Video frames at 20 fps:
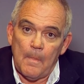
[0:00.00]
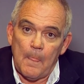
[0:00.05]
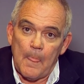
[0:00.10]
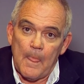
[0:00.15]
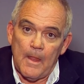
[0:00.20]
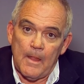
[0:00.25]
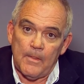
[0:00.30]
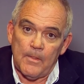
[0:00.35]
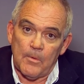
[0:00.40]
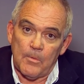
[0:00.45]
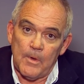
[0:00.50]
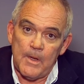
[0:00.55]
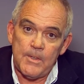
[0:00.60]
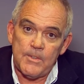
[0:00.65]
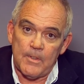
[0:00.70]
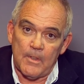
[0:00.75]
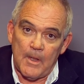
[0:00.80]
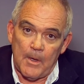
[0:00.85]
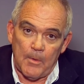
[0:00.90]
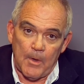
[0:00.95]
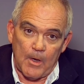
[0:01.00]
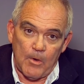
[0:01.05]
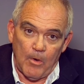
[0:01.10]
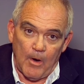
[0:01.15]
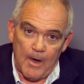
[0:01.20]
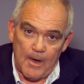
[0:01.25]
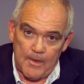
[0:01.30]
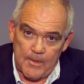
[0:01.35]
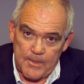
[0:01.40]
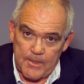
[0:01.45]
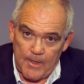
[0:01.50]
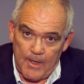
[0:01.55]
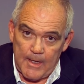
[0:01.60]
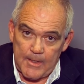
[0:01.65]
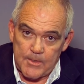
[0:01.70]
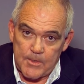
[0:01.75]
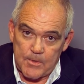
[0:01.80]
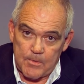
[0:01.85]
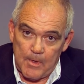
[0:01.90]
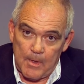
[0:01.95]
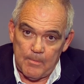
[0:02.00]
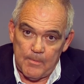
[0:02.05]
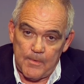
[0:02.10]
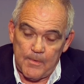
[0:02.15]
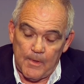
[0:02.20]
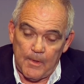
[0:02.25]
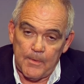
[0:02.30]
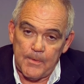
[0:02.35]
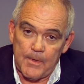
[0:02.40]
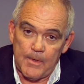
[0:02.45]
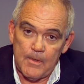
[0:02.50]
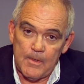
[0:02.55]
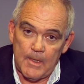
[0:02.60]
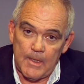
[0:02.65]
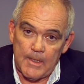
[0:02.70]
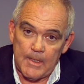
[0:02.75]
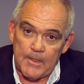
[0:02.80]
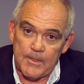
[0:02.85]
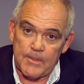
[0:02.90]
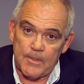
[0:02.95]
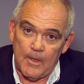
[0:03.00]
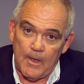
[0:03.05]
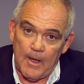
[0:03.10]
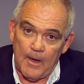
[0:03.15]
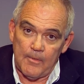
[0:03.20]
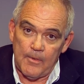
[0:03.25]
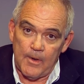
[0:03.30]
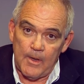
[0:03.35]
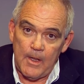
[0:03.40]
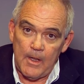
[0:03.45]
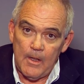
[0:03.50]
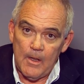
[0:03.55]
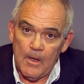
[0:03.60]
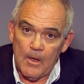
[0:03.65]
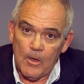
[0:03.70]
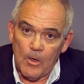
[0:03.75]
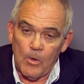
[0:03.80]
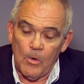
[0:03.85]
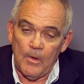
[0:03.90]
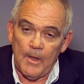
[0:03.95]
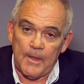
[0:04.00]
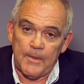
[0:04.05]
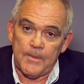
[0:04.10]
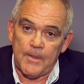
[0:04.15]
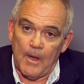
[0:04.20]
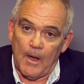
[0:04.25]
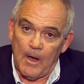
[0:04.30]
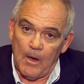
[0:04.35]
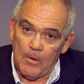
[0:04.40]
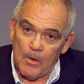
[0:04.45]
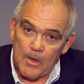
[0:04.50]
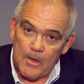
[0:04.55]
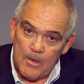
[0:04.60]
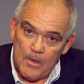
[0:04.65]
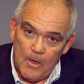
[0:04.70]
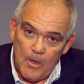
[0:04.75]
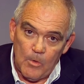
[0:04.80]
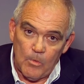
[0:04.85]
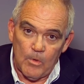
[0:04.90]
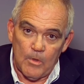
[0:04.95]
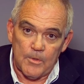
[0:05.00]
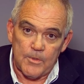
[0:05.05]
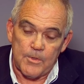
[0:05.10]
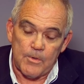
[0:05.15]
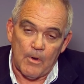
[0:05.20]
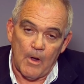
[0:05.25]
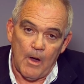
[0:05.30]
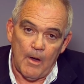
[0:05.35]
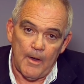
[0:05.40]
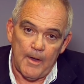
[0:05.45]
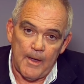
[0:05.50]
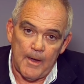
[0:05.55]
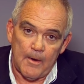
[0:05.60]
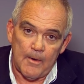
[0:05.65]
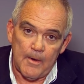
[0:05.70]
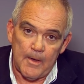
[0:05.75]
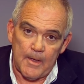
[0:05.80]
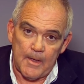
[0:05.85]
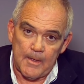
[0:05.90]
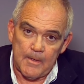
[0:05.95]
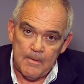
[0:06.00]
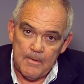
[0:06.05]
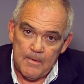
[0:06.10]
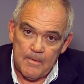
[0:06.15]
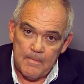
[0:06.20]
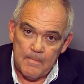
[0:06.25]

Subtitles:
And the reason they require a side stream filter is every cooling tower will draw air in,